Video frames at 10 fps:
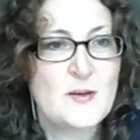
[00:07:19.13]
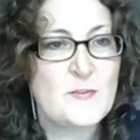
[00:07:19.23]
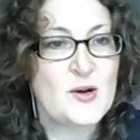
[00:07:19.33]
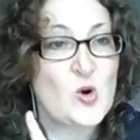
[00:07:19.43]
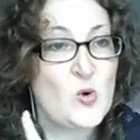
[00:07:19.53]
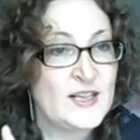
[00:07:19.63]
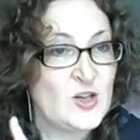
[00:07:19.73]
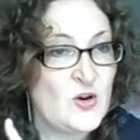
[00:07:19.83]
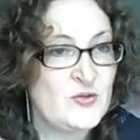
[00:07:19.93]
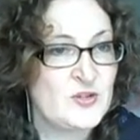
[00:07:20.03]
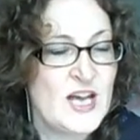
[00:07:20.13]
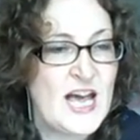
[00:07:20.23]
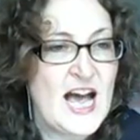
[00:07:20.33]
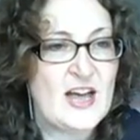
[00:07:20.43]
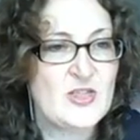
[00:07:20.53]
but quite often
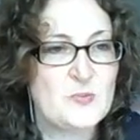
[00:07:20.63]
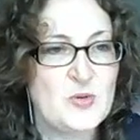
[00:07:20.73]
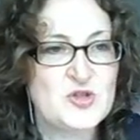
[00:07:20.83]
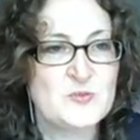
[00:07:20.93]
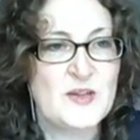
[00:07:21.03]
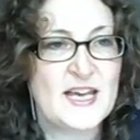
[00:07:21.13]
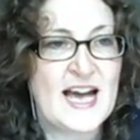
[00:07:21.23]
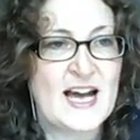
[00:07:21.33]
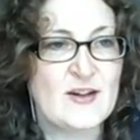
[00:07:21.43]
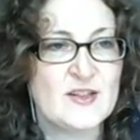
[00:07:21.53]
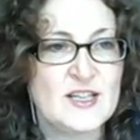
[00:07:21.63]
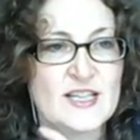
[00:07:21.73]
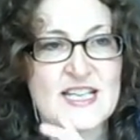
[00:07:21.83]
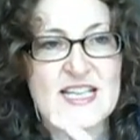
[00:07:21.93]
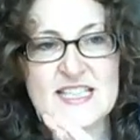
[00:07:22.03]
at the bottom they have
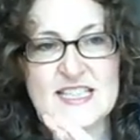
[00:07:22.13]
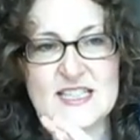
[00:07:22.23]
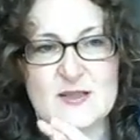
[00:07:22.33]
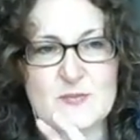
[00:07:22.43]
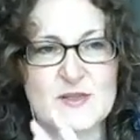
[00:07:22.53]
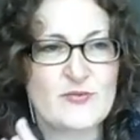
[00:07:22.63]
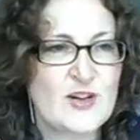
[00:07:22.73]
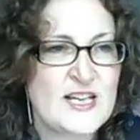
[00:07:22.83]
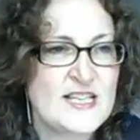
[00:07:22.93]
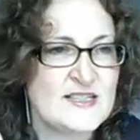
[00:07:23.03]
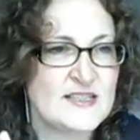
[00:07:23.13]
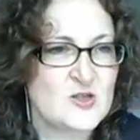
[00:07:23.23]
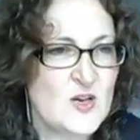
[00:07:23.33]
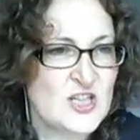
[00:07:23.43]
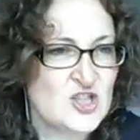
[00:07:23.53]
idioms, phrases,
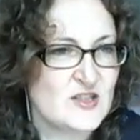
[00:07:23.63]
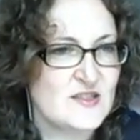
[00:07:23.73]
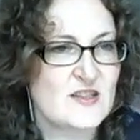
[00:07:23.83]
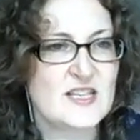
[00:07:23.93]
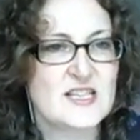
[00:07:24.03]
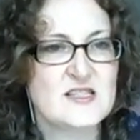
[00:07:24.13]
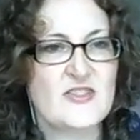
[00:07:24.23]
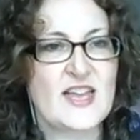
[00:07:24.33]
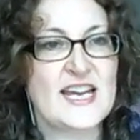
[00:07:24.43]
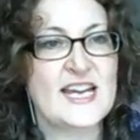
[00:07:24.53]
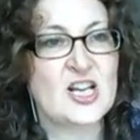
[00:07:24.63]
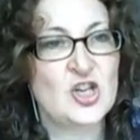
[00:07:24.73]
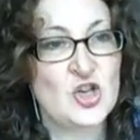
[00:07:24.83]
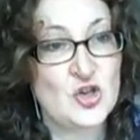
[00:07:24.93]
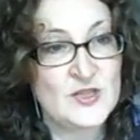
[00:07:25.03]
questions, and things like that,
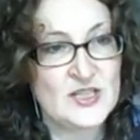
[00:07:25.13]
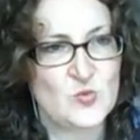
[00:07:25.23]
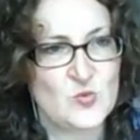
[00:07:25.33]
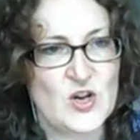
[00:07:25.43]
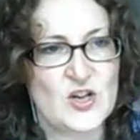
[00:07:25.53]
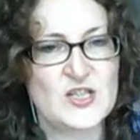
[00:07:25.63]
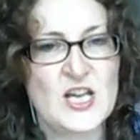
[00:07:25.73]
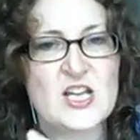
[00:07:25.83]
including the word,